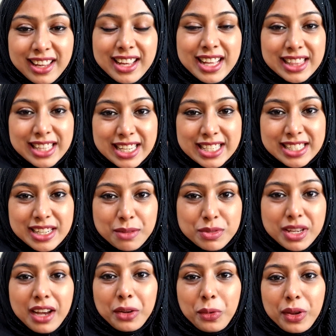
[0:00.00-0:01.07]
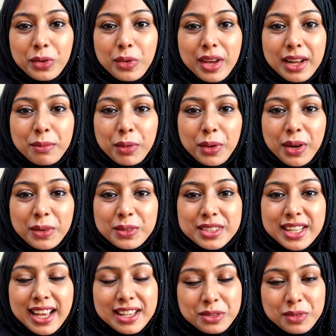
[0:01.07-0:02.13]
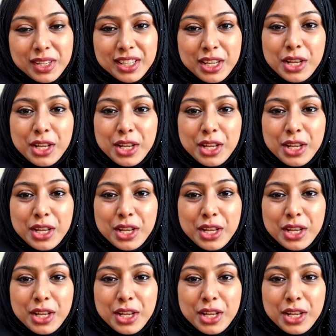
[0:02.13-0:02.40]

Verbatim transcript: these tips are going to help you out as well.